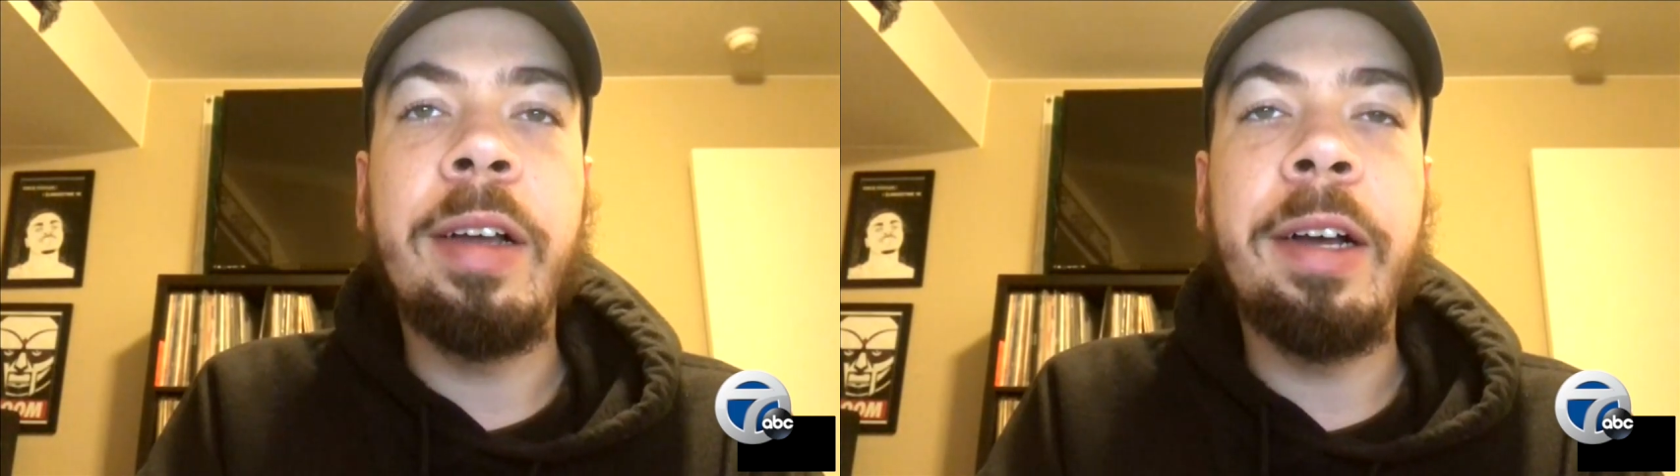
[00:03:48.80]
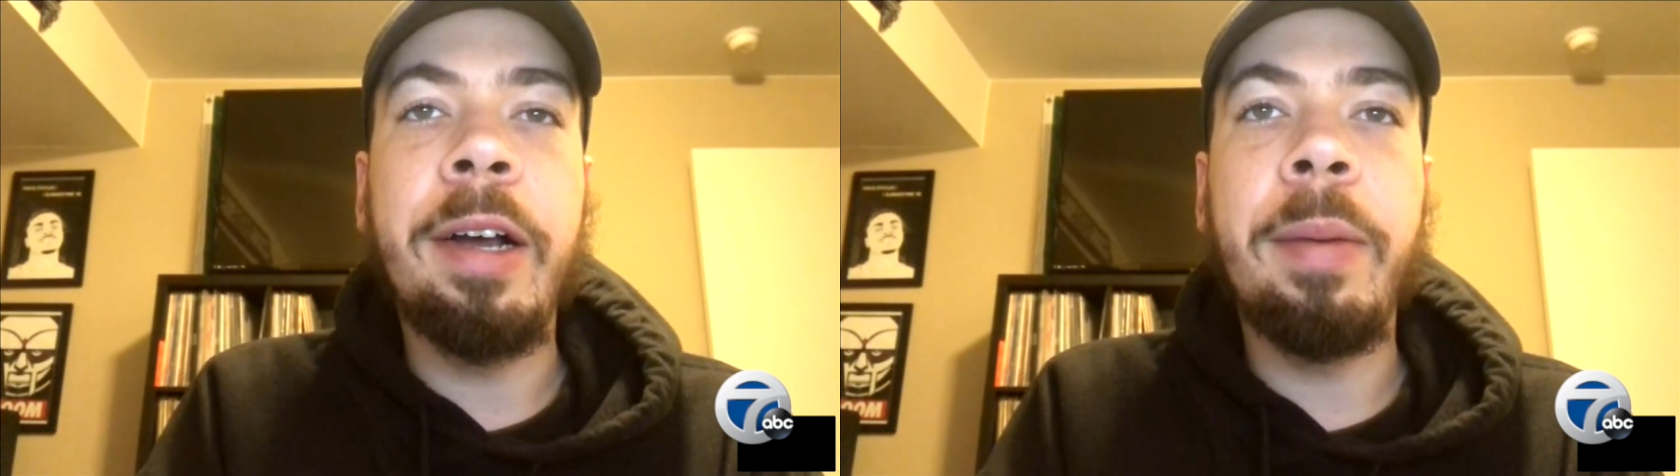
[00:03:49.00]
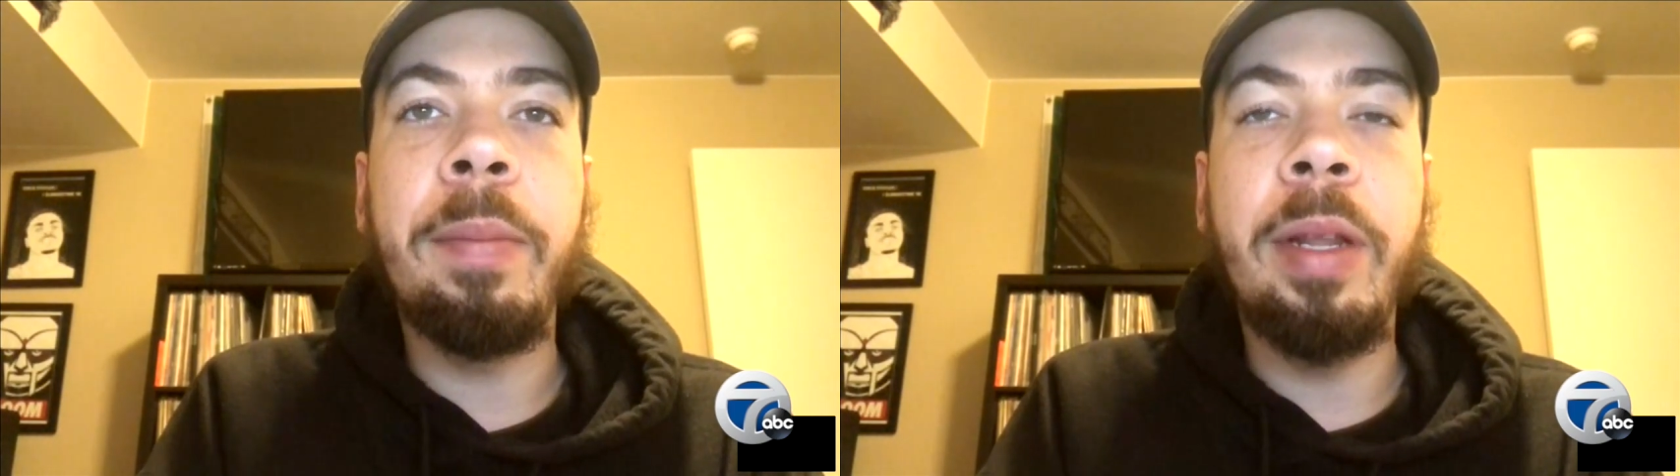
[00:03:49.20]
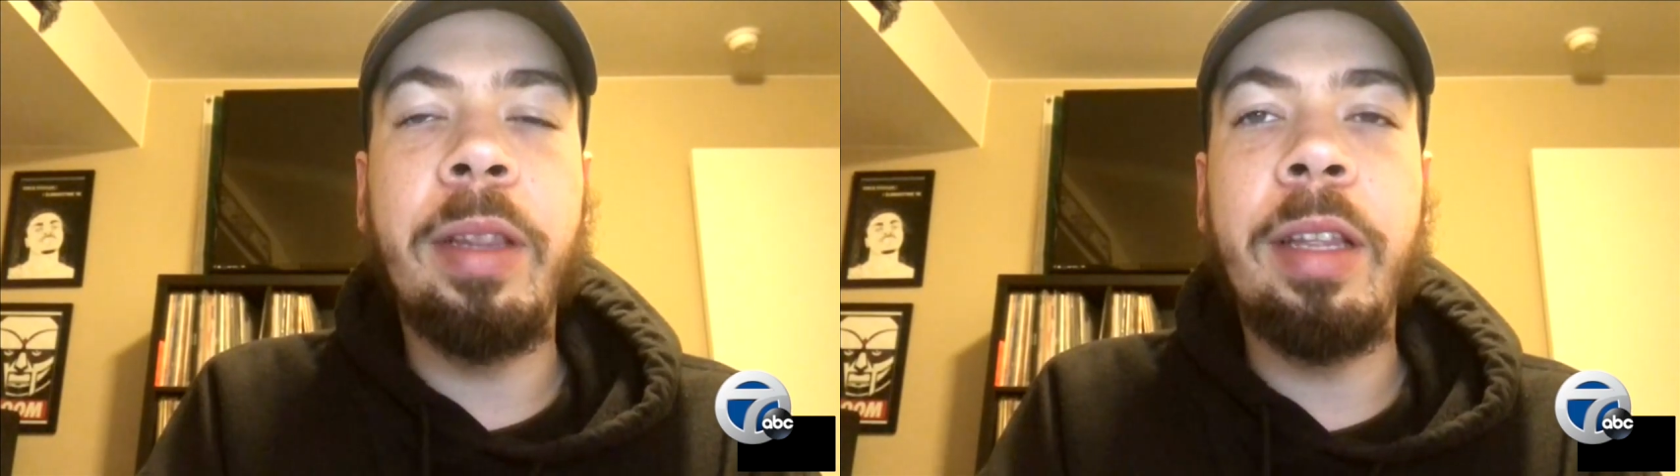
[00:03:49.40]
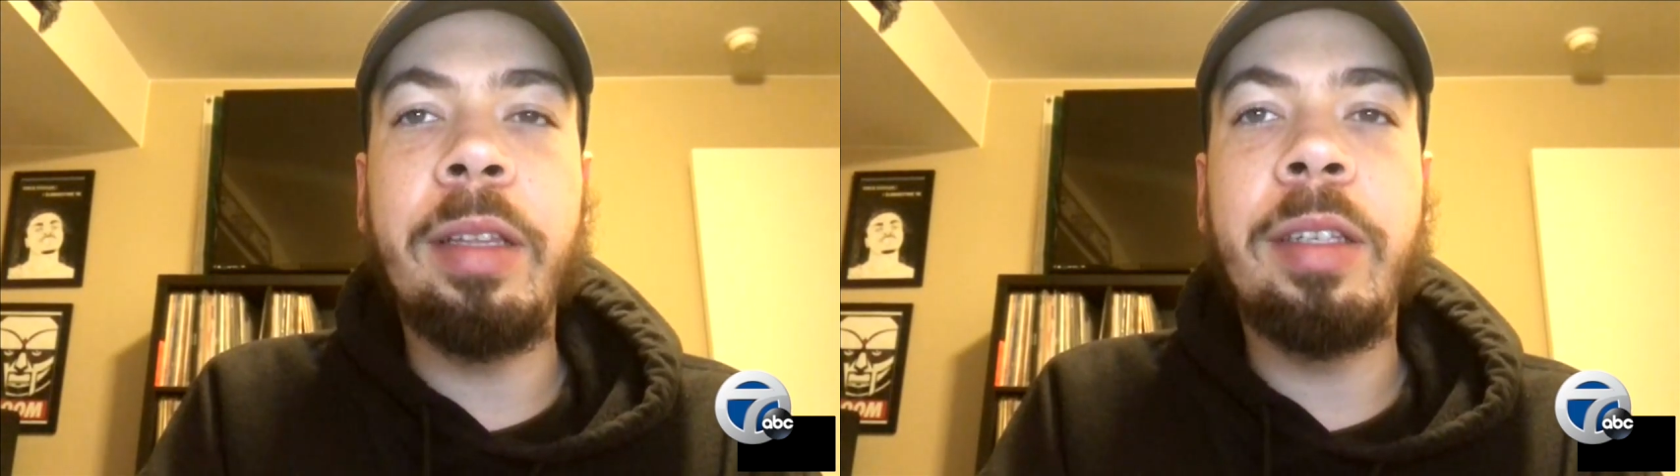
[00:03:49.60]
Um,
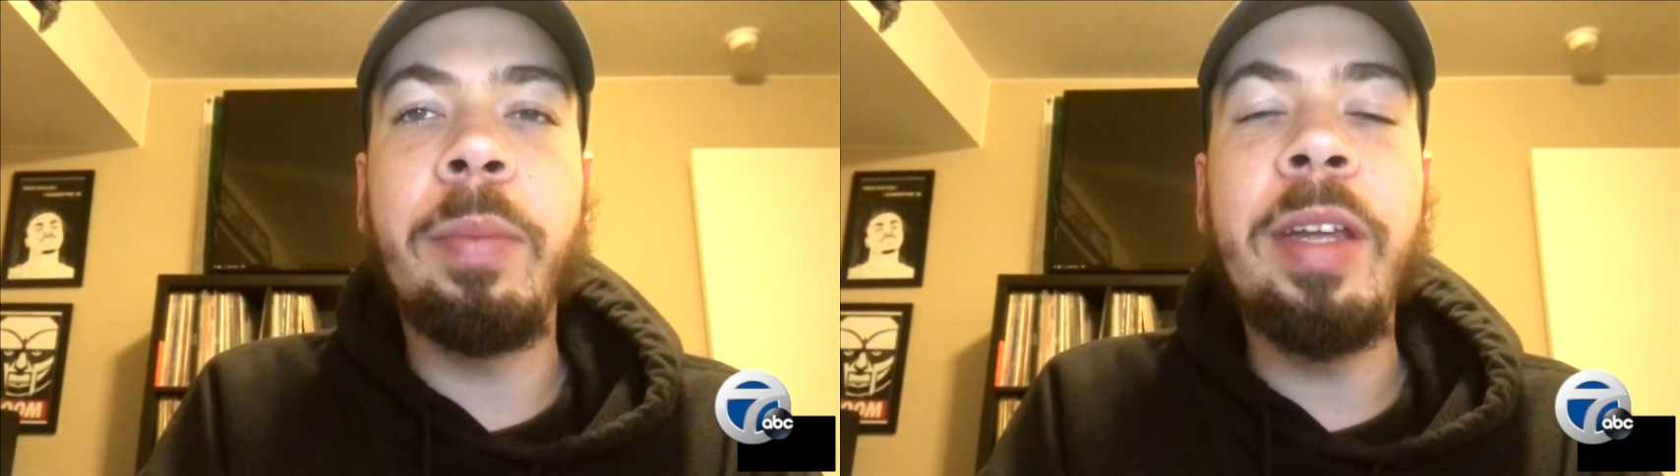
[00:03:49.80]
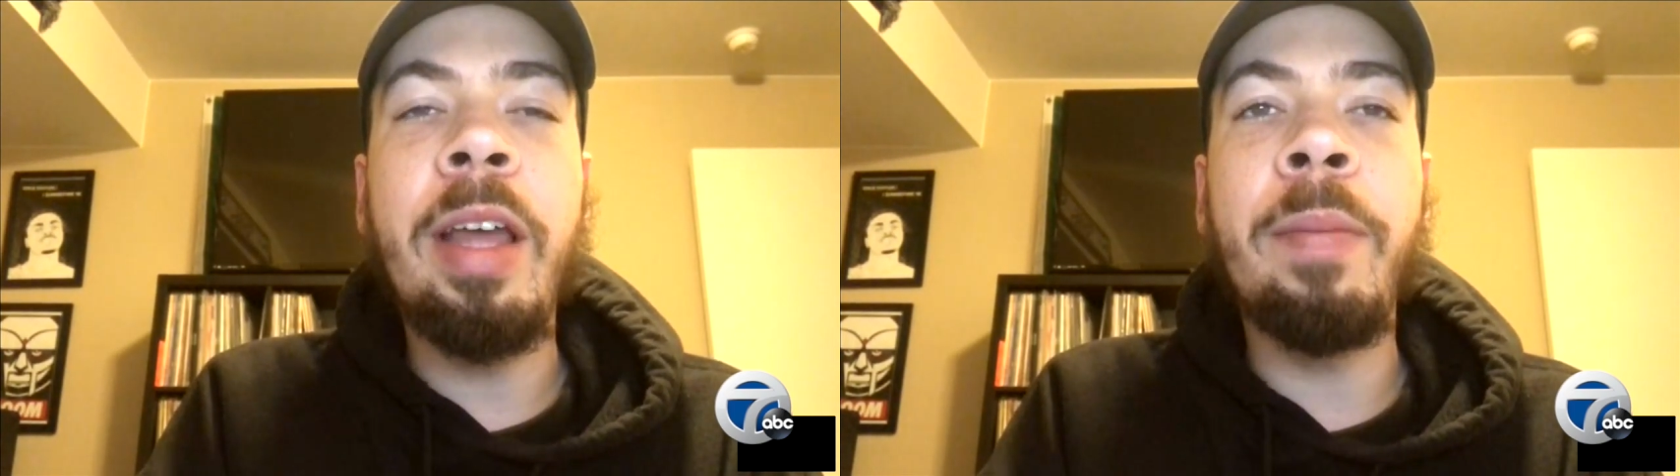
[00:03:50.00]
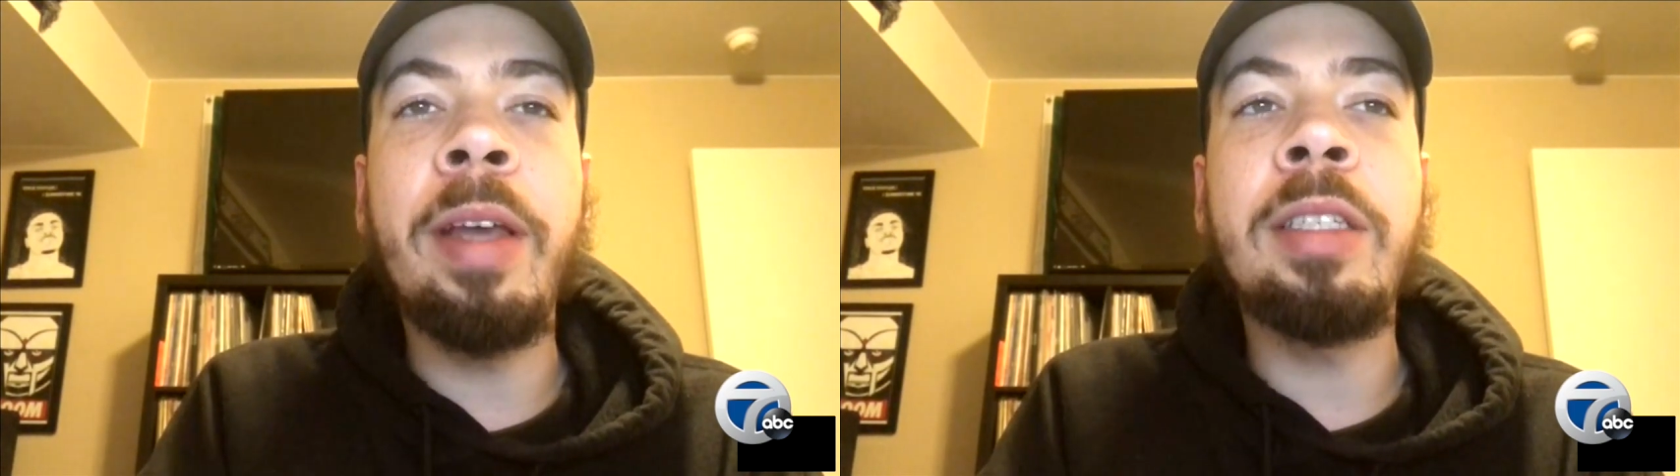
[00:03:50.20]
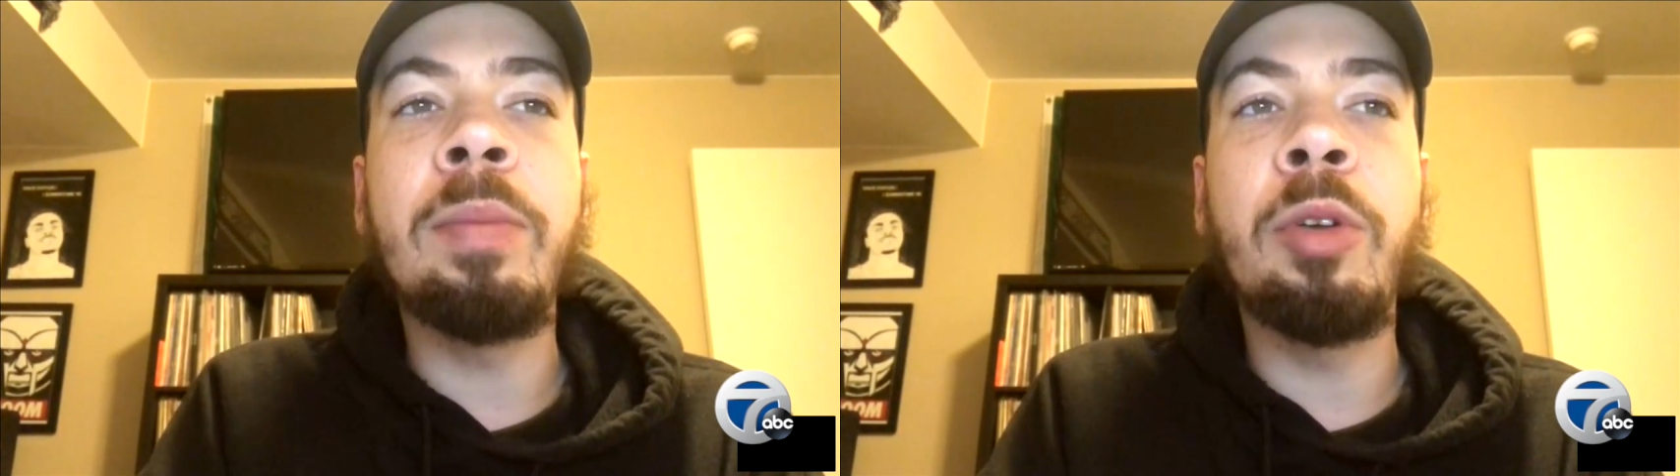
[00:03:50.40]
but th- to me, that makes the